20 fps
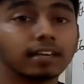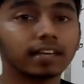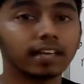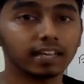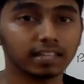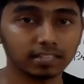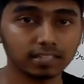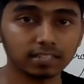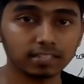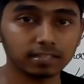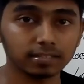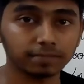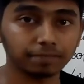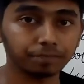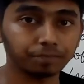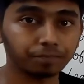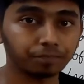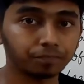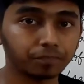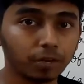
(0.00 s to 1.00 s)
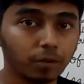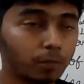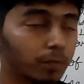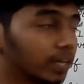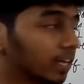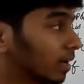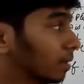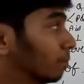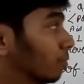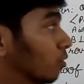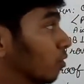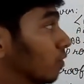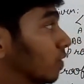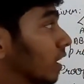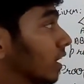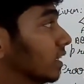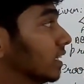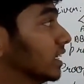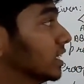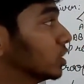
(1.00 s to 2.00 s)
test we can prove
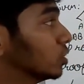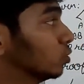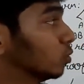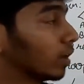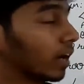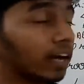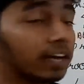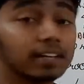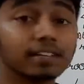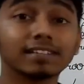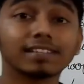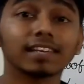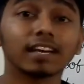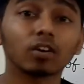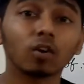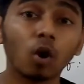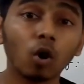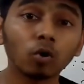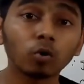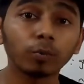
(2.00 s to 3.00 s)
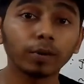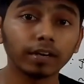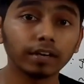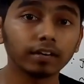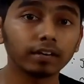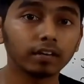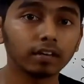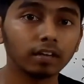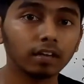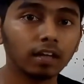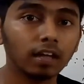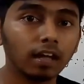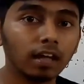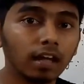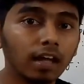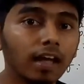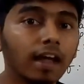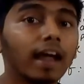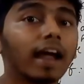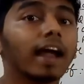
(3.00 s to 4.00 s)
that these two triangles are congruent,
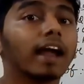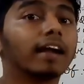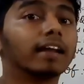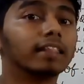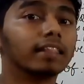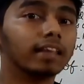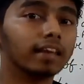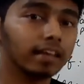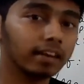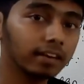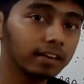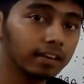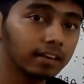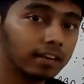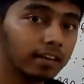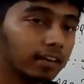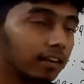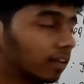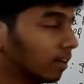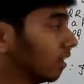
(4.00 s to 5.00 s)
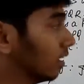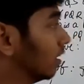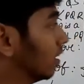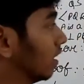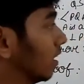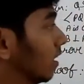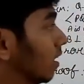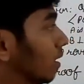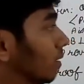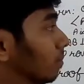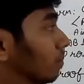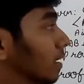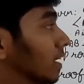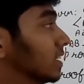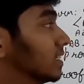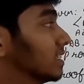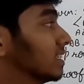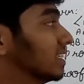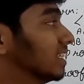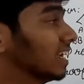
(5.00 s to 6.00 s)
and then
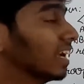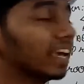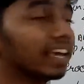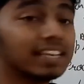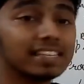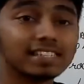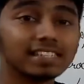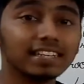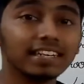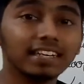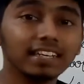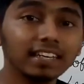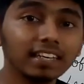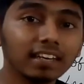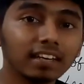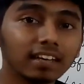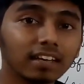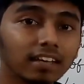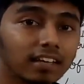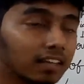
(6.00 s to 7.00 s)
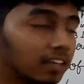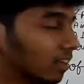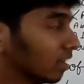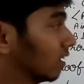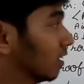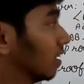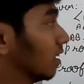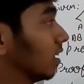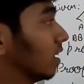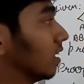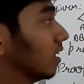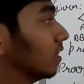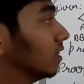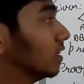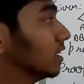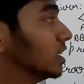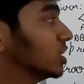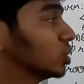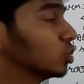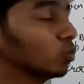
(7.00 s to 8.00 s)
by CACT
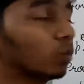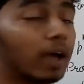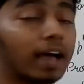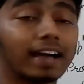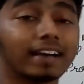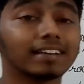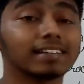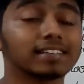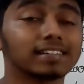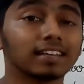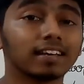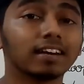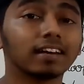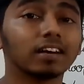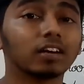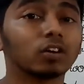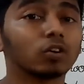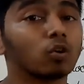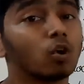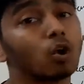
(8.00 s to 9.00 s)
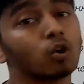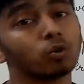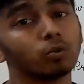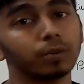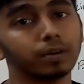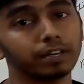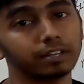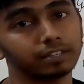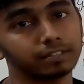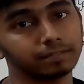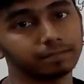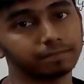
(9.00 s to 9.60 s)
these two angles are congruent.